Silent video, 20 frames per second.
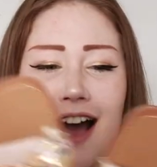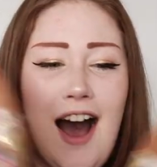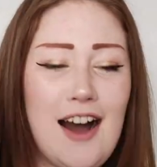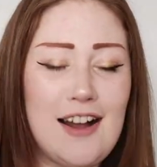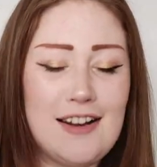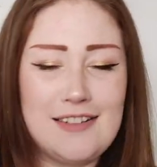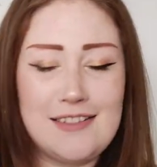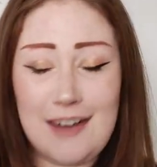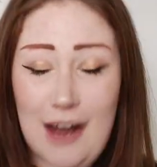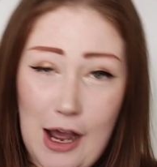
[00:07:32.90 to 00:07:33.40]

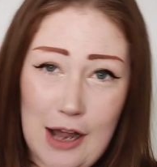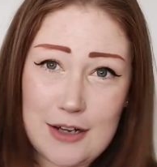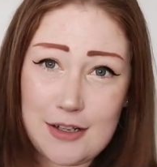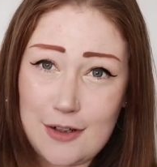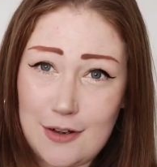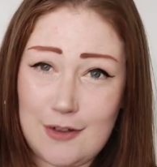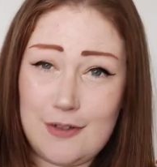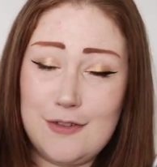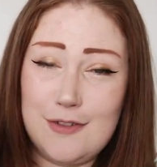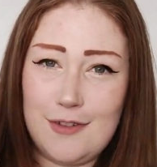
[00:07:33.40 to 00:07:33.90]
I
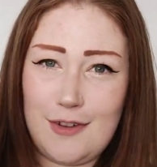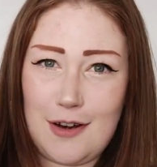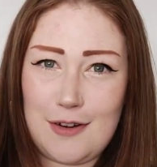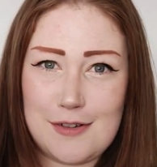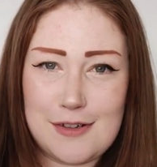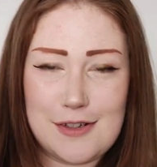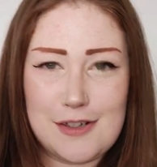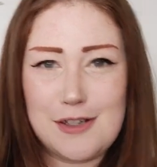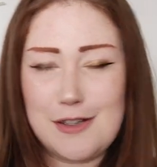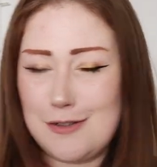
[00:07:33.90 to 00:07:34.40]

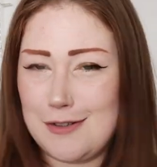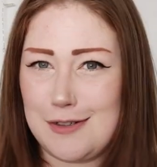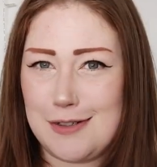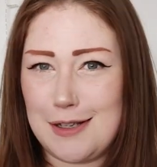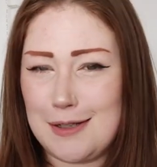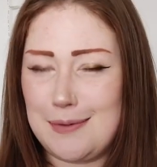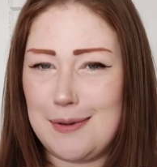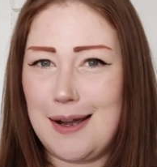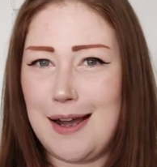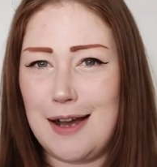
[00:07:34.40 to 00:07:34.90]
don't do children,
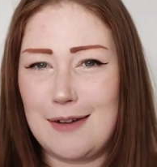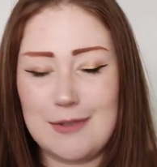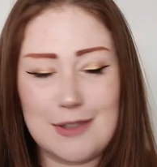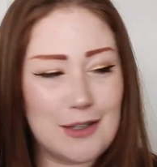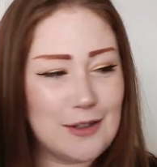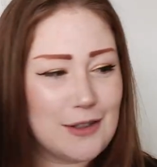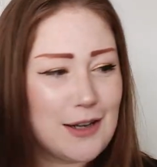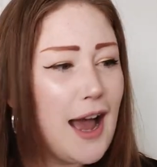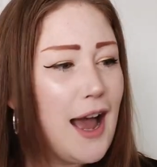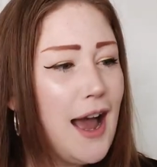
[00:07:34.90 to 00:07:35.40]
that's why I have a
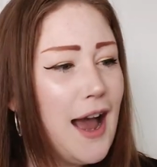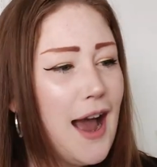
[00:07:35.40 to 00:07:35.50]
dog.